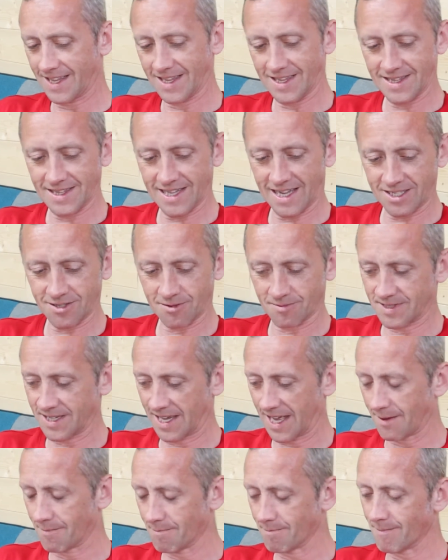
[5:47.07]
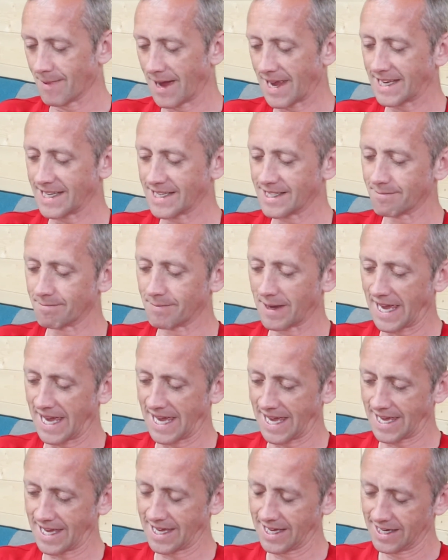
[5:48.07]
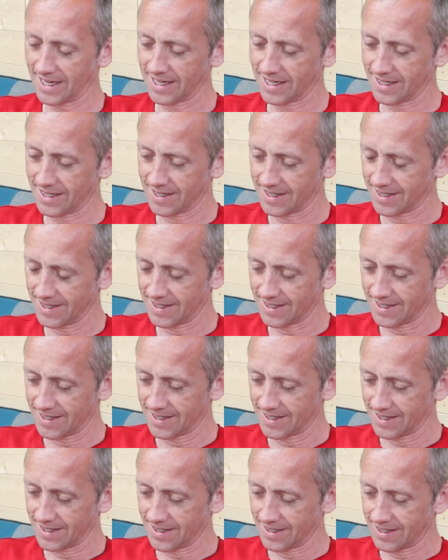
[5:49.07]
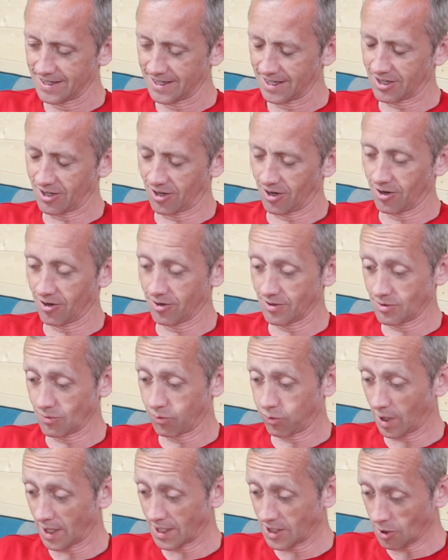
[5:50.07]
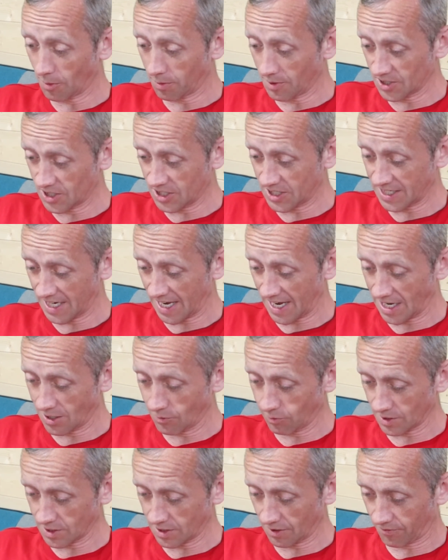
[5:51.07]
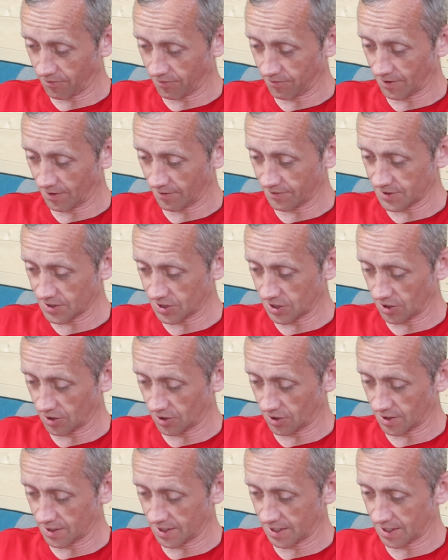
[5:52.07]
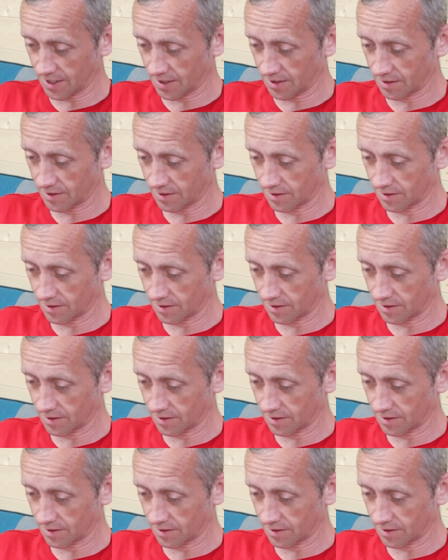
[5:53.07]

that's what I'm saying. It mightn't be like, oh, what double shield? What the fluff is going on here?